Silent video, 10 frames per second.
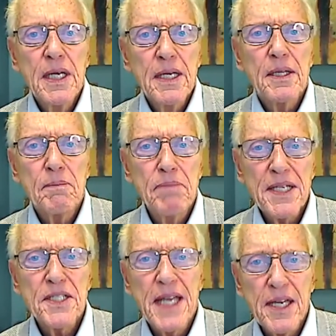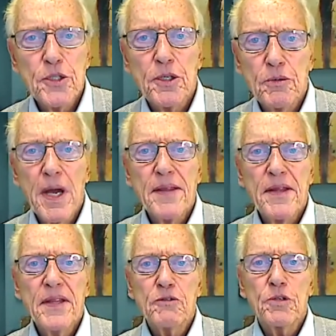the best answer, rather
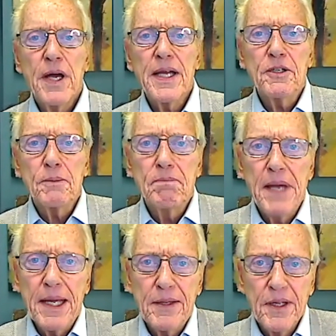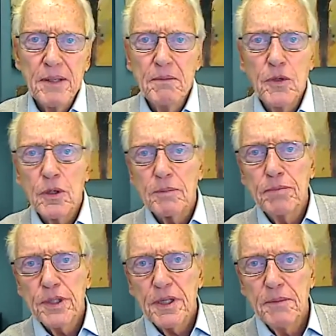than trying to bake them or
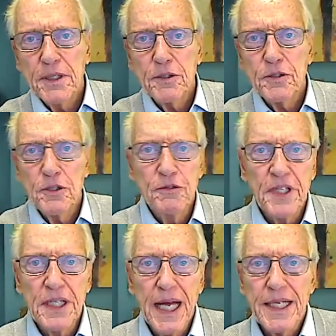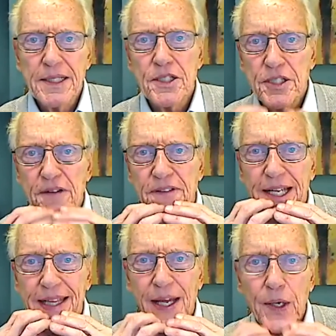put them under UV light and stuff
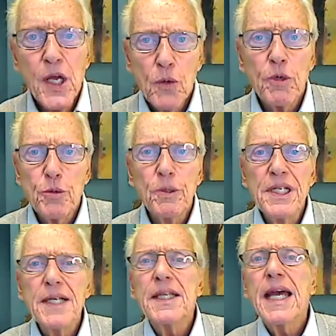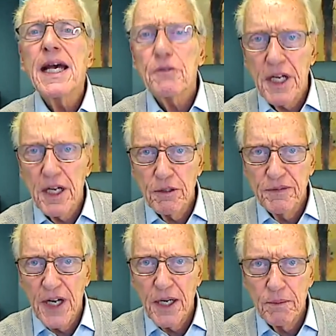like that, which we did in the healthcare
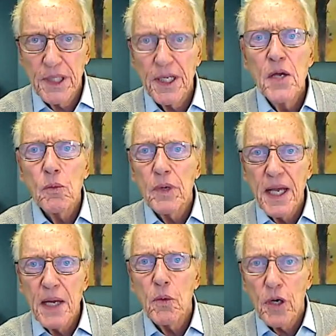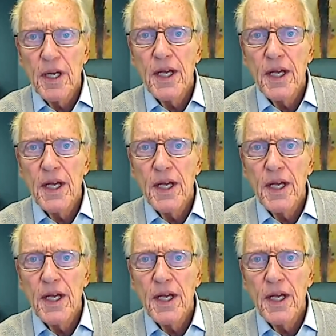environment when they were